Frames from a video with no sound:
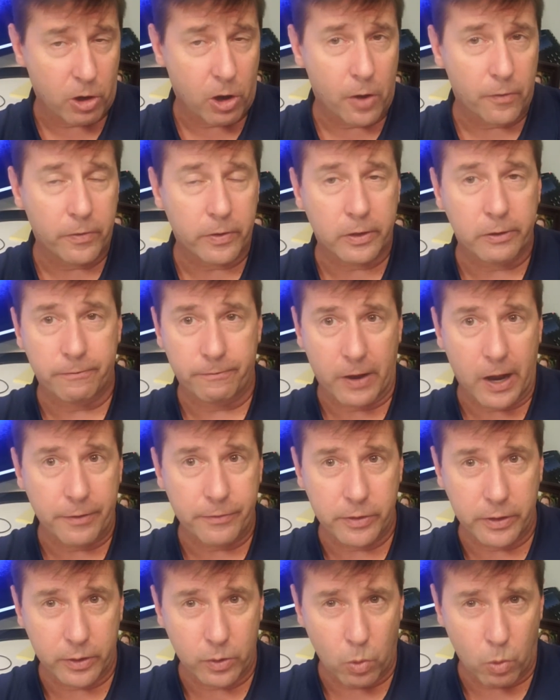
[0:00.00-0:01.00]
offering a
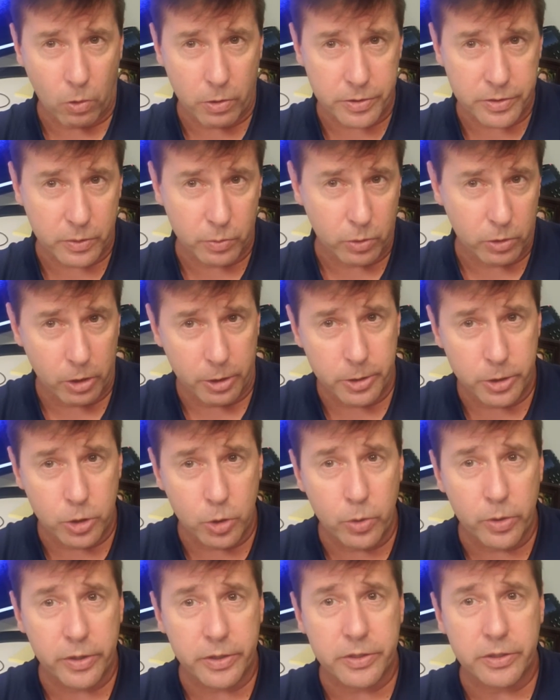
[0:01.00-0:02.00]
5-day course, and we're going to
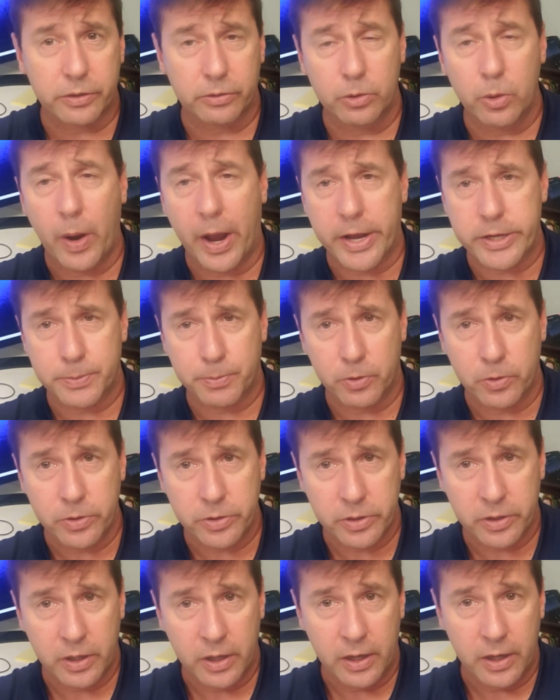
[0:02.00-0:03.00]
do this through ASPRS.